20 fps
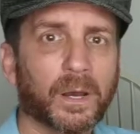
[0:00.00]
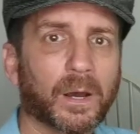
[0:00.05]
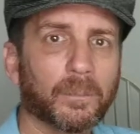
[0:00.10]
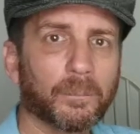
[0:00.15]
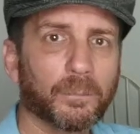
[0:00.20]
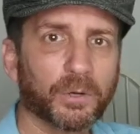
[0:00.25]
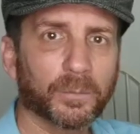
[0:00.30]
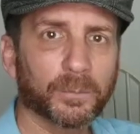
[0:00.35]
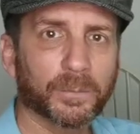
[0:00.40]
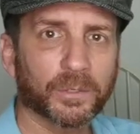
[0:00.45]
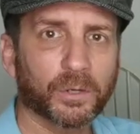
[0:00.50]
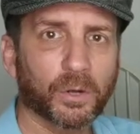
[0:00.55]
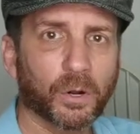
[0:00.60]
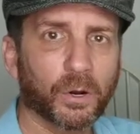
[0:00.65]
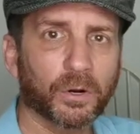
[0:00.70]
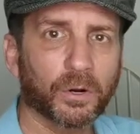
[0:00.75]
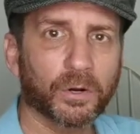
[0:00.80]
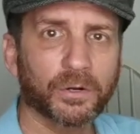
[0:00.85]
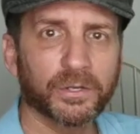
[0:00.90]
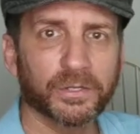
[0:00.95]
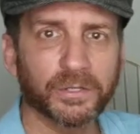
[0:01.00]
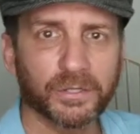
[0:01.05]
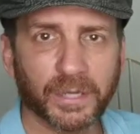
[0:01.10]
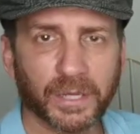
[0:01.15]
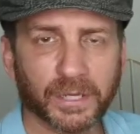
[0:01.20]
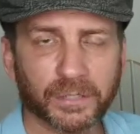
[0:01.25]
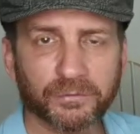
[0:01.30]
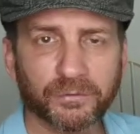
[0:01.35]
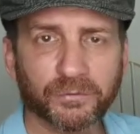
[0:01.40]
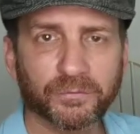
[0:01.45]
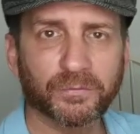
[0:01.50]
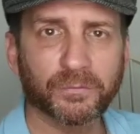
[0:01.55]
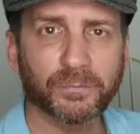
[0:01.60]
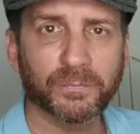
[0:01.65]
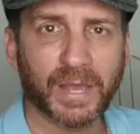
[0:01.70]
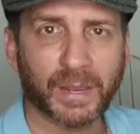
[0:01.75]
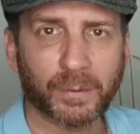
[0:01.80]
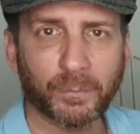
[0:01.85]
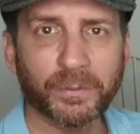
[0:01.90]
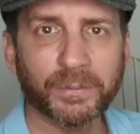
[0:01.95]
I'll put up a card next
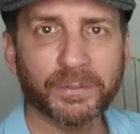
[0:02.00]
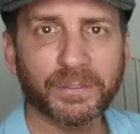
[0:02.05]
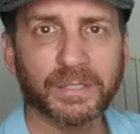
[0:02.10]
from that